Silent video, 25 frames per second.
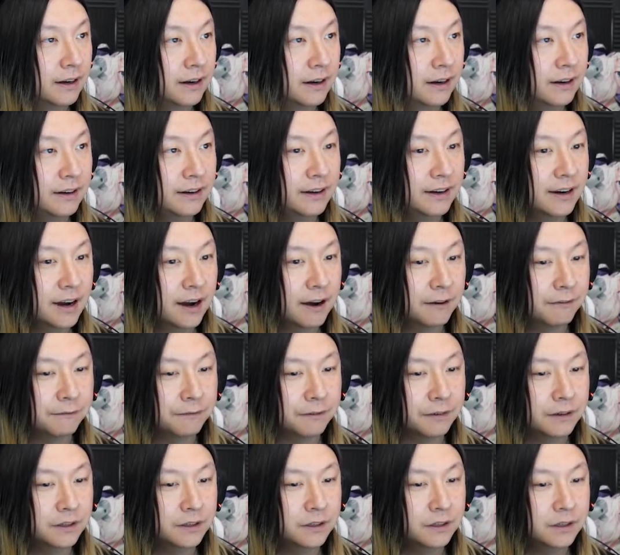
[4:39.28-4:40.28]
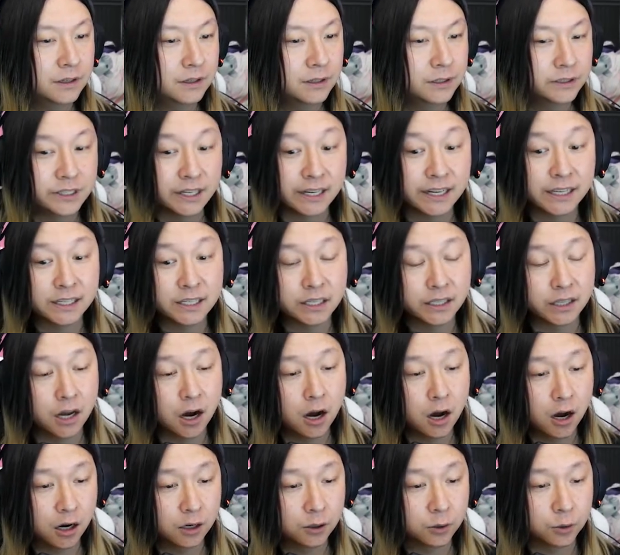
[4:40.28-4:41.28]
enough to get to the
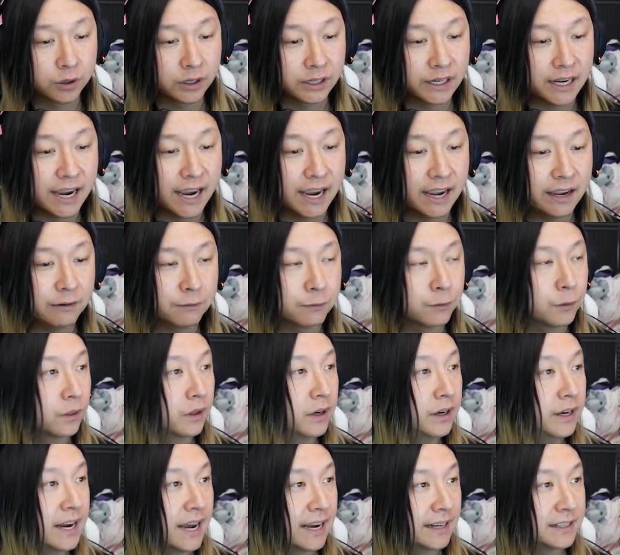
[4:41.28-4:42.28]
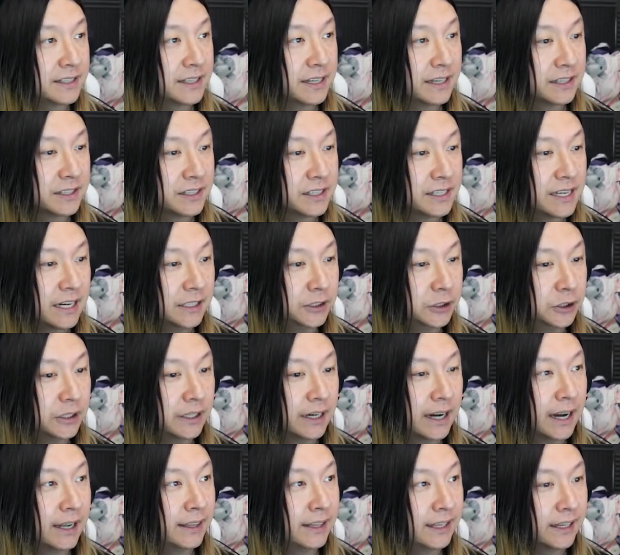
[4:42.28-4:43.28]
100K for the next
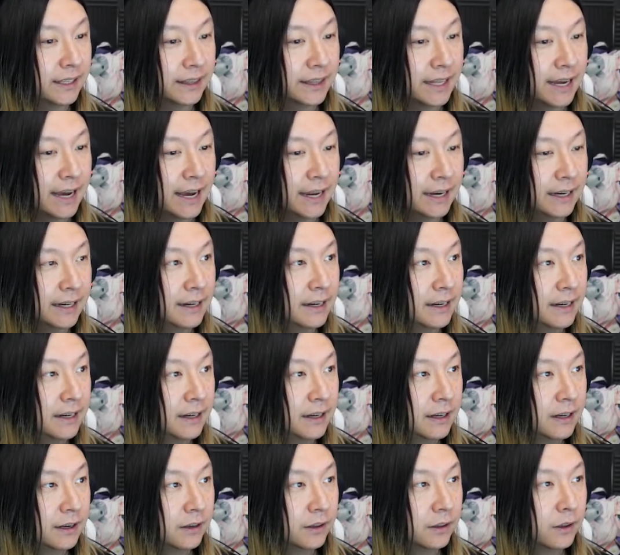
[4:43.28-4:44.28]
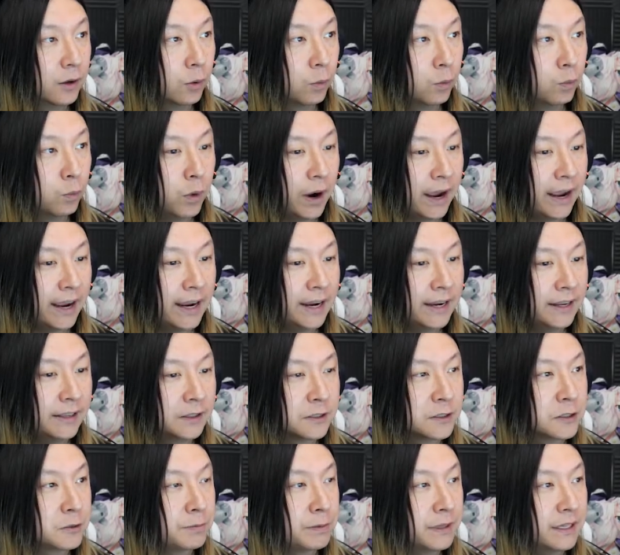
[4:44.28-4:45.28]
extension. I think that
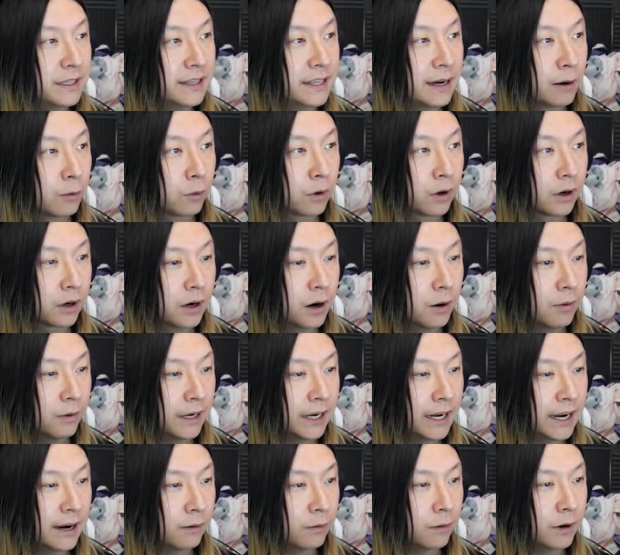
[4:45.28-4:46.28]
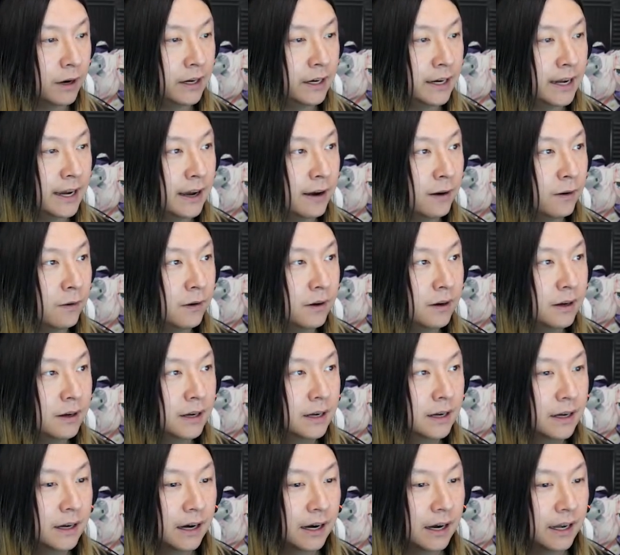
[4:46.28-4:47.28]
the speed that we're going at right now,
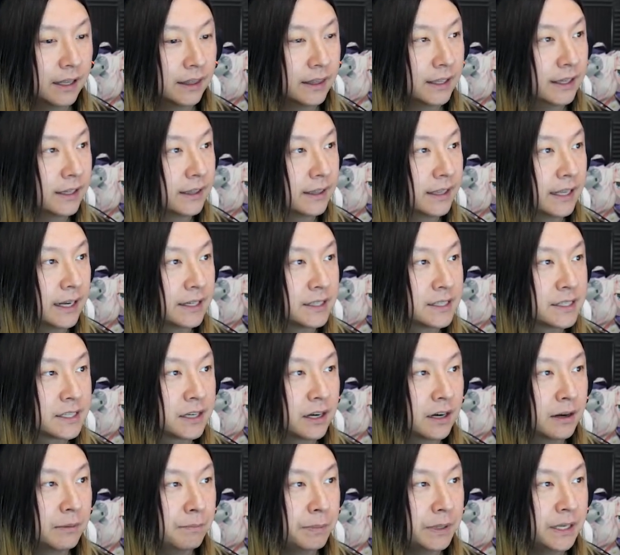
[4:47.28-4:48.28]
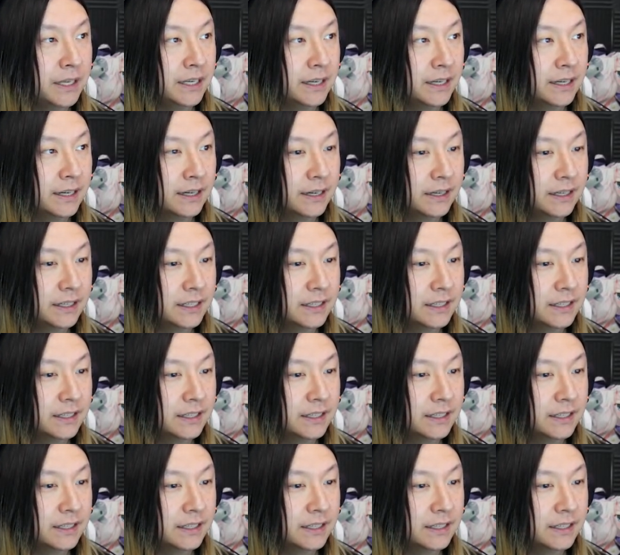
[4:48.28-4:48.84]
I think that it's gonna be